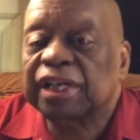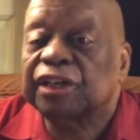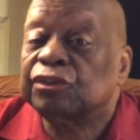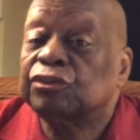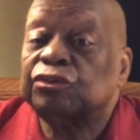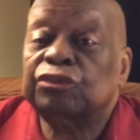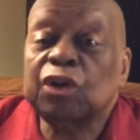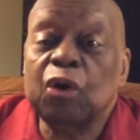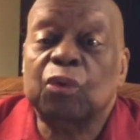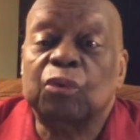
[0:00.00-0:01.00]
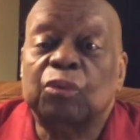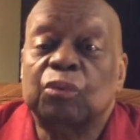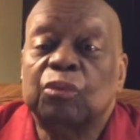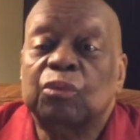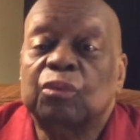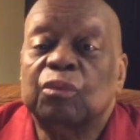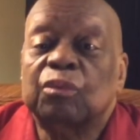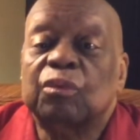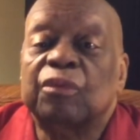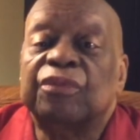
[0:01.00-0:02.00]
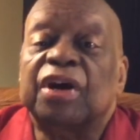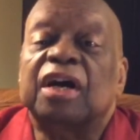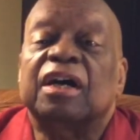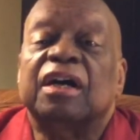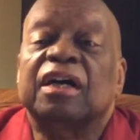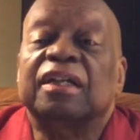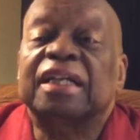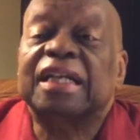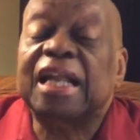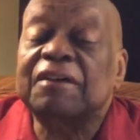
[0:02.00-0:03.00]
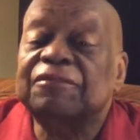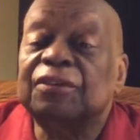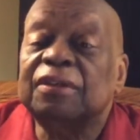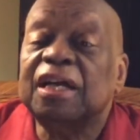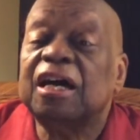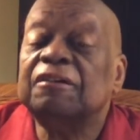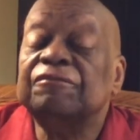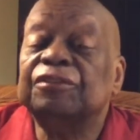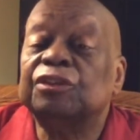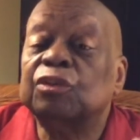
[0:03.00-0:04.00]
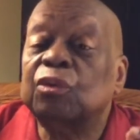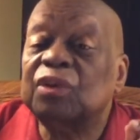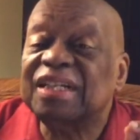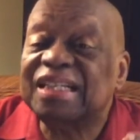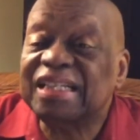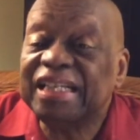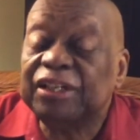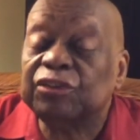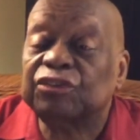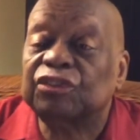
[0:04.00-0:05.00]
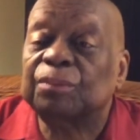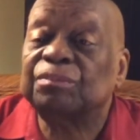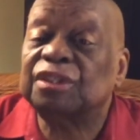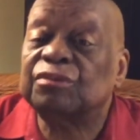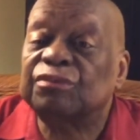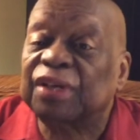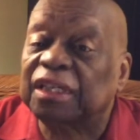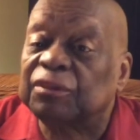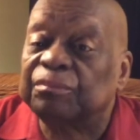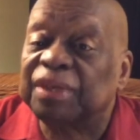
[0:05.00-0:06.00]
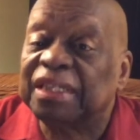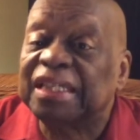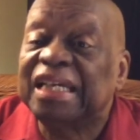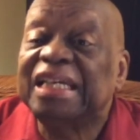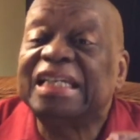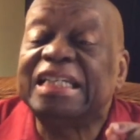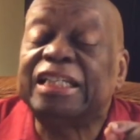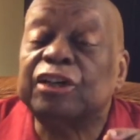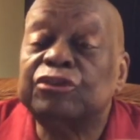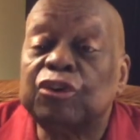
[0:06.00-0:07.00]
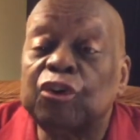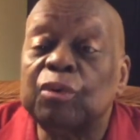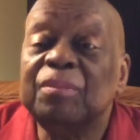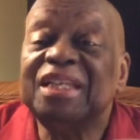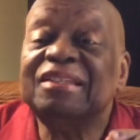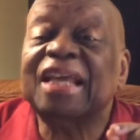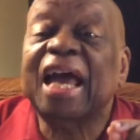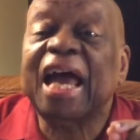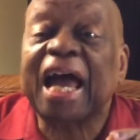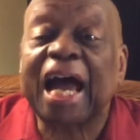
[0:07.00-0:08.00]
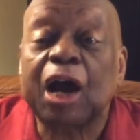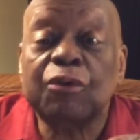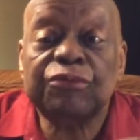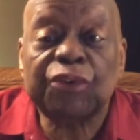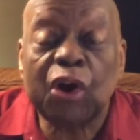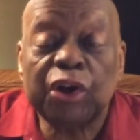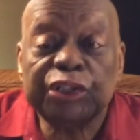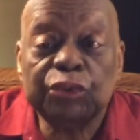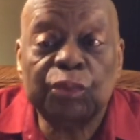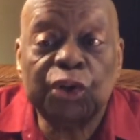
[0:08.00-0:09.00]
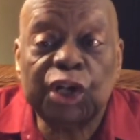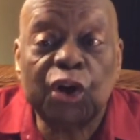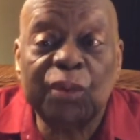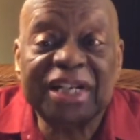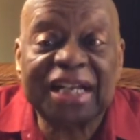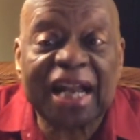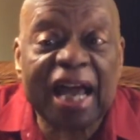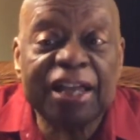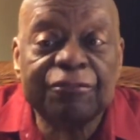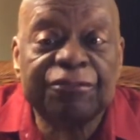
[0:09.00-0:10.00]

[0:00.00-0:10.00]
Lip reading: So, the level of your leadership development determines how far you will go in life,